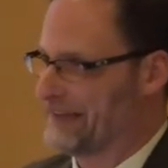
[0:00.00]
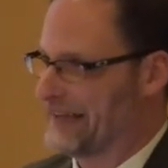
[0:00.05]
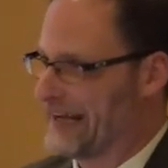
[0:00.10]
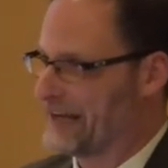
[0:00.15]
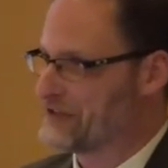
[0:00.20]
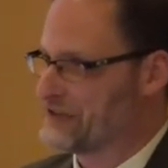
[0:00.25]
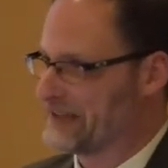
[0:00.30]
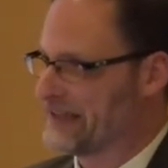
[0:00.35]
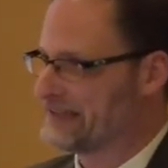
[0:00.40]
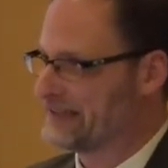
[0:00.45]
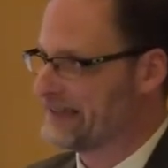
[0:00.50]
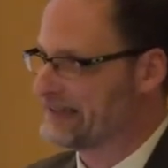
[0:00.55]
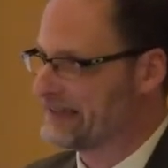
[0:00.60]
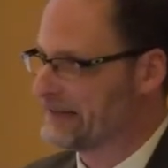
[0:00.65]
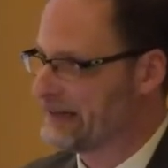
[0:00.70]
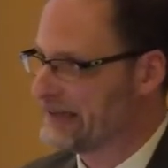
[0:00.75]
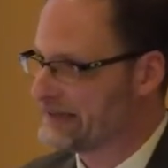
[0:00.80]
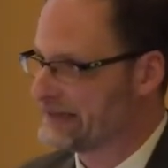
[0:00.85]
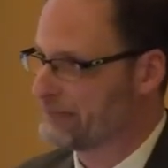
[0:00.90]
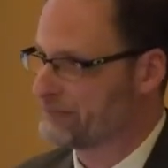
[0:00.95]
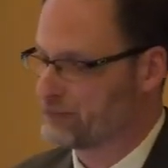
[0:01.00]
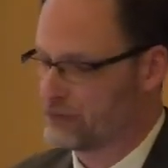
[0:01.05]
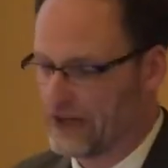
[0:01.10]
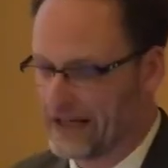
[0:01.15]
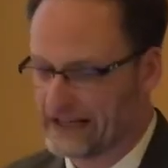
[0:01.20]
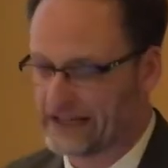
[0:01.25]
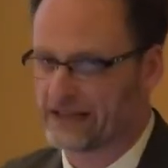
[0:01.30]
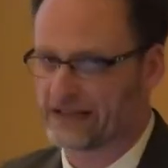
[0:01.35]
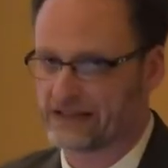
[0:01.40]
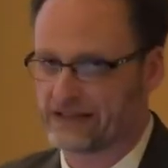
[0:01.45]
Actually, it's a
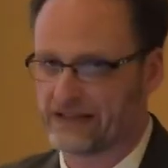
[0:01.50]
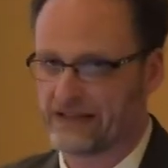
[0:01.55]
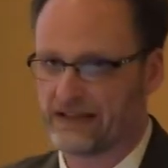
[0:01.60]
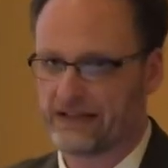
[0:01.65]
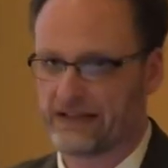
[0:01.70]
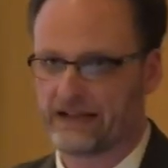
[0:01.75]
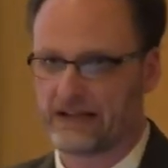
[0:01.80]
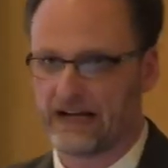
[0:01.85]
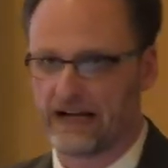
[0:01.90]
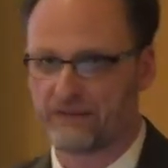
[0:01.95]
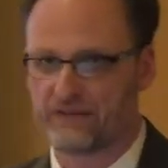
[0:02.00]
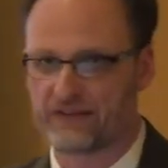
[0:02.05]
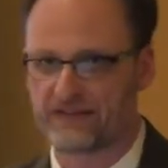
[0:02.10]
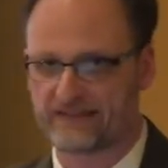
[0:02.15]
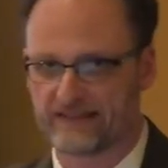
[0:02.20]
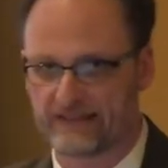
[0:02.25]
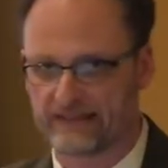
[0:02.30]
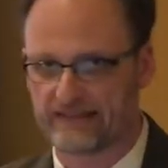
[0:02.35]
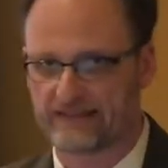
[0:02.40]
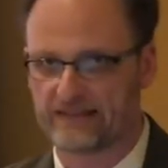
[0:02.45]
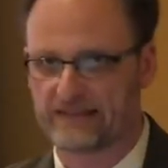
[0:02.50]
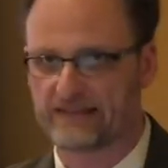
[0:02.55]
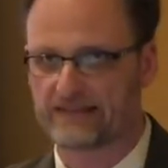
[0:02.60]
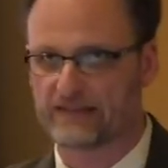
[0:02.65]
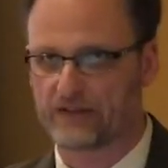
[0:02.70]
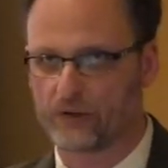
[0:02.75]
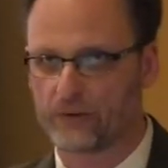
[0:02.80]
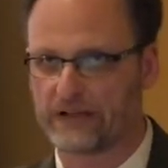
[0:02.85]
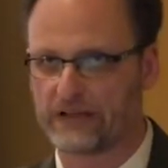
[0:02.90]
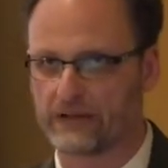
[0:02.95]
product of the 60s
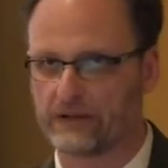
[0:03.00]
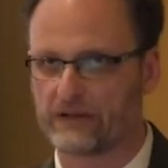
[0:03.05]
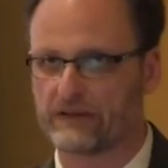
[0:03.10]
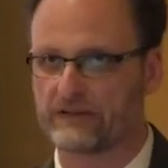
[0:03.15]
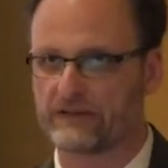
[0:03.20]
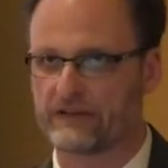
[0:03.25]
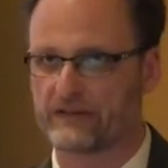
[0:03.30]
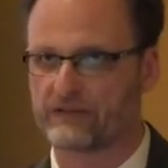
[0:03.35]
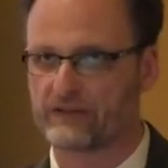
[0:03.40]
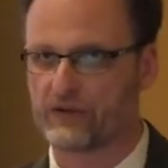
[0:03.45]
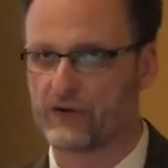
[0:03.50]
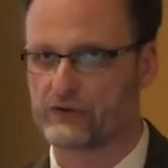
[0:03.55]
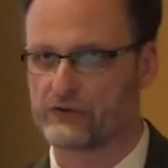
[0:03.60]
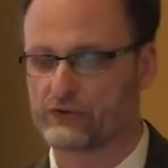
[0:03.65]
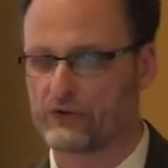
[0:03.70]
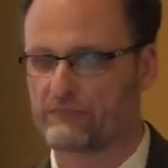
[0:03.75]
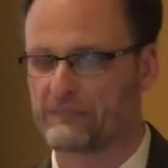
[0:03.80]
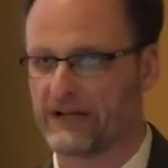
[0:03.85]
coherence of cultural